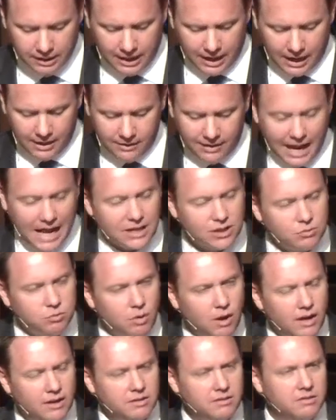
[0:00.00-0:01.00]
And that's
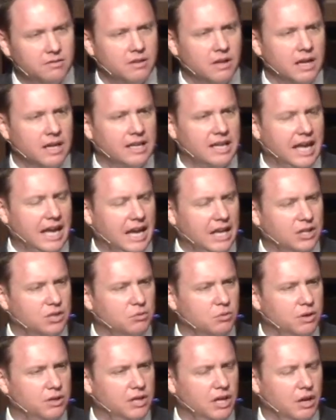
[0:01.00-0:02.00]
what
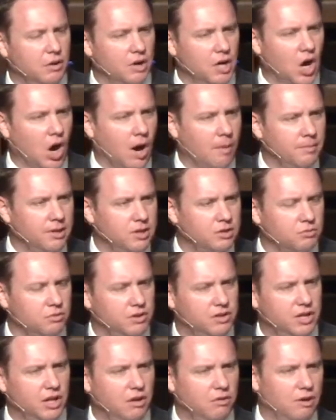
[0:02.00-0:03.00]
kings would do and armies
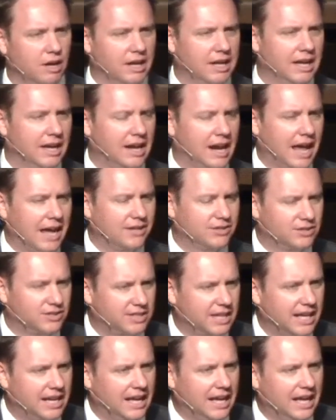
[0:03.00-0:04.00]
would do to get a
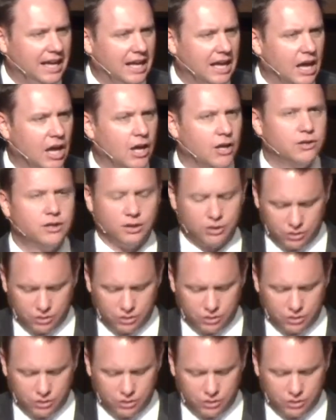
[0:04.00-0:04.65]
city to